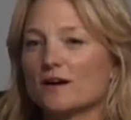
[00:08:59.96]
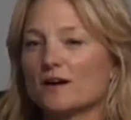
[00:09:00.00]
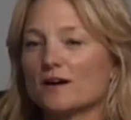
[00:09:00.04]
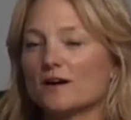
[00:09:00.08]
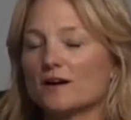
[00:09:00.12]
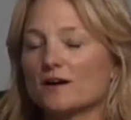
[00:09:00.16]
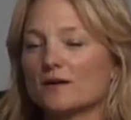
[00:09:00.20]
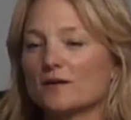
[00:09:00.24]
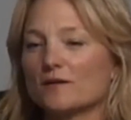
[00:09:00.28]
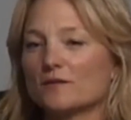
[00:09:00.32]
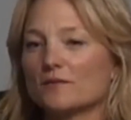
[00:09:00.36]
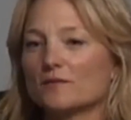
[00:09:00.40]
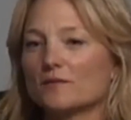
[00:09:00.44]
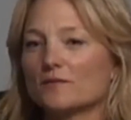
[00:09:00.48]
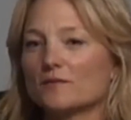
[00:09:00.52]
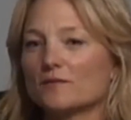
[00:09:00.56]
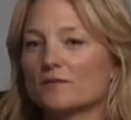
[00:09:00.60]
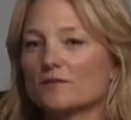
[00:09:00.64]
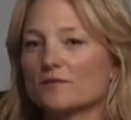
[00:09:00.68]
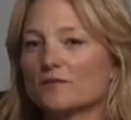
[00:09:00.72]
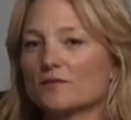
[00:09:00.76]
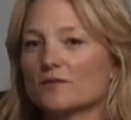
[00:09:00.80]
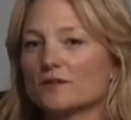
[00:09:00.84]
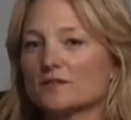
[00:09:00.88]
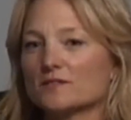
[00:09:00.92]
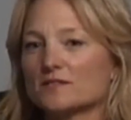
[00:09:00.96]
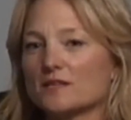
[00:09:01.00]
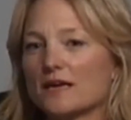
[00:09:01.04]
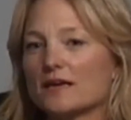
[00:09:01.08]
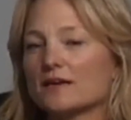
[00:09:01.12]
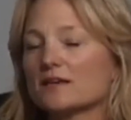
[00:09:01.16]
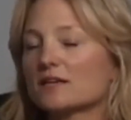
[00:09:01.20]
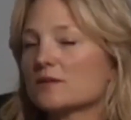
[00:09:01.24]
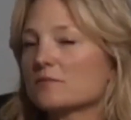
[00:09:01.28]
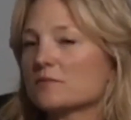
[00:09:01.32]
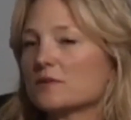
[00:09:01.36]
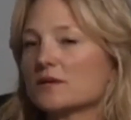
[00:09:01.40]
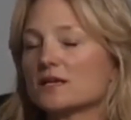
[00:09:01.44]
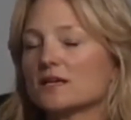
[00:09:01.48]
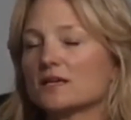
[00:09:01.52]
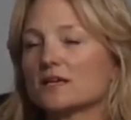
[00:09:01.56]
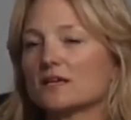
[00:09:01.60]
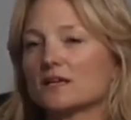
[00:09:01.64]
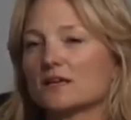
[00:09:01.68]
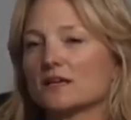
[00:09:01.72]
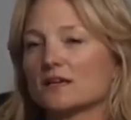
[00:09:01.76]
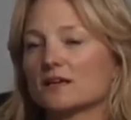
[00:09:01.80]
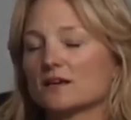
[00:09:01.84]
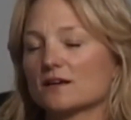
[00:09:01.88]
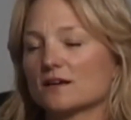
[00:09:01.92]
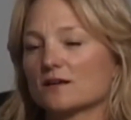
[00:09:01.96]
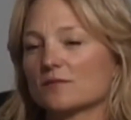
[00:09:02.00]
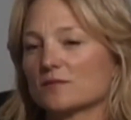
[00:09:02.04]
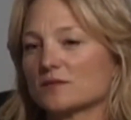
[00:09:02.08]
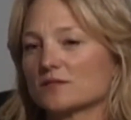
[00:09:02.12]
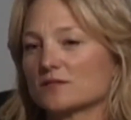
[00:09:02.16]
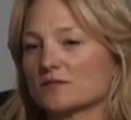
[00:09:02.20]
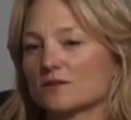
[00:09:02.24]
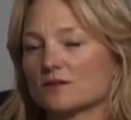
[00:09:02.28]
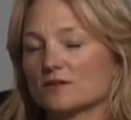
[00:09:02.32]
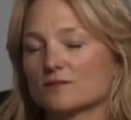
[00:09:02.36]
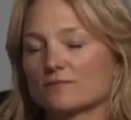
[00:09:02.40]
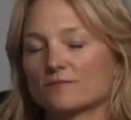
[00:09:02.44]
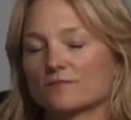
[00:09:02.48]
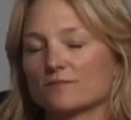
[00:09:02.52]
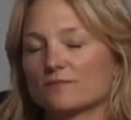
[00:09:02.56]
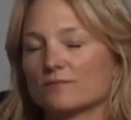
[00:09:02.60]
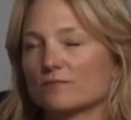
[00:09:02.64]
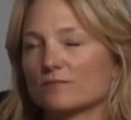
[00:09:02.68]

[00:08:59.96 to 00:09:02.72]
uh, the site committee um, is a